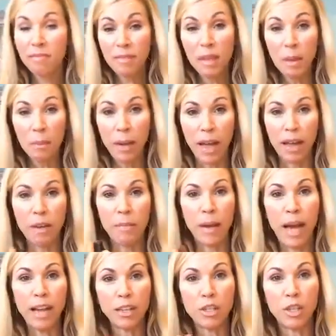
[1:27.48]
But
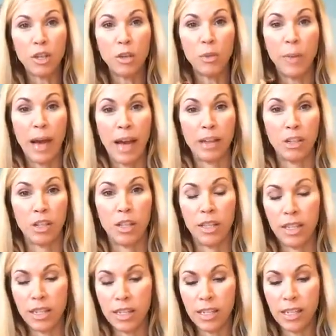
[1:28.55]
back to Passion.
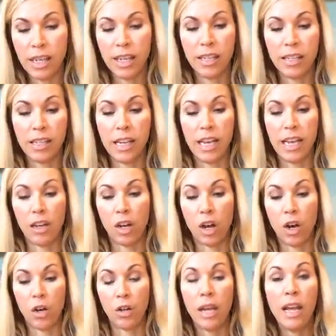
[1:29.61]
This is again
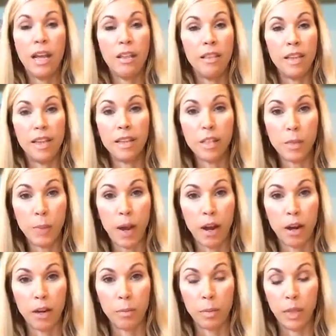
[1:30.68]
called the
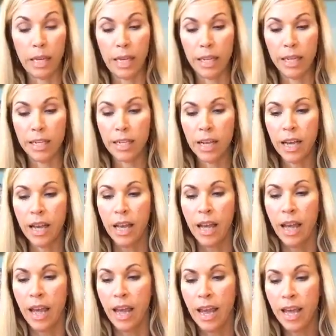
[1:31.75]
Inspiring Blend,
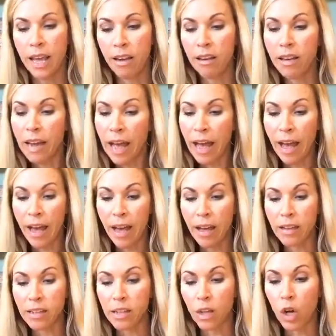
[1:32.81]
and it
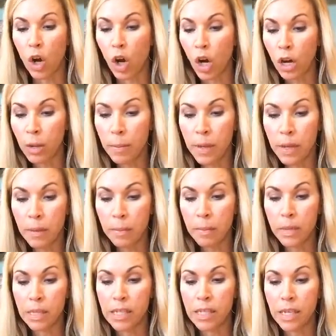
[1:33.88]
has cardamom,
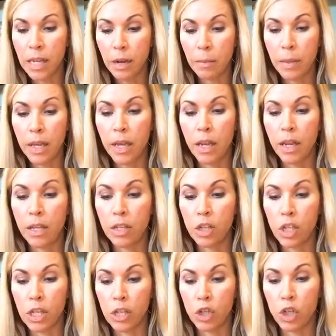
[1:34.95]
cinnamon,
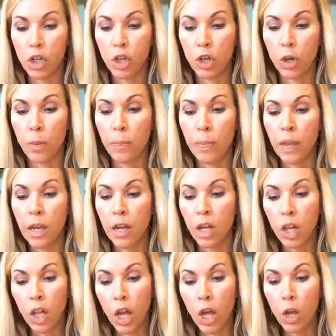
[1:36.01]
ginger,
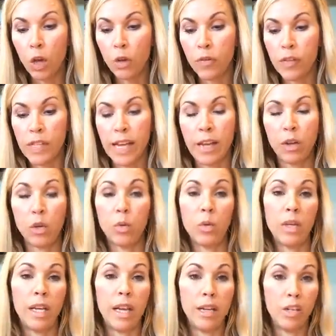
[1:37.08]
clove,
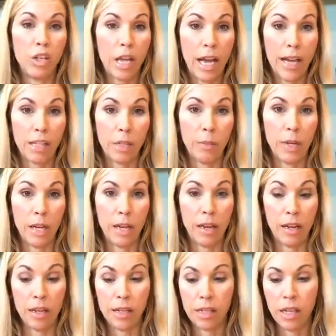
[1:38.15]
sandalwood, and jasmine in
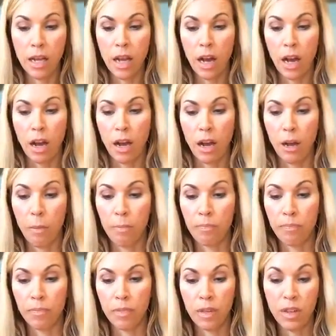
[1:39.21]
it.
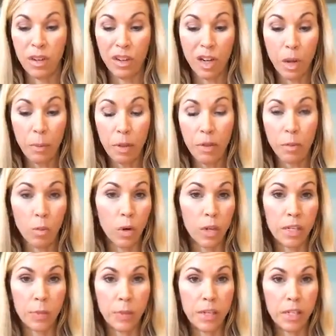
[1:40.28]
A couple of the more
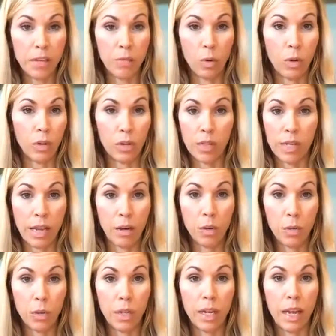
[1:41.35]
expensive oils,
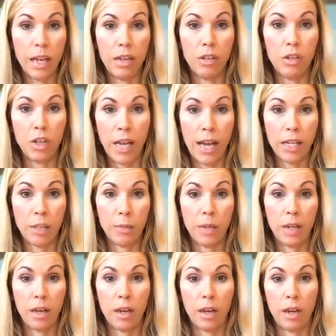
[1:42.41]
sandalwood and jasmine,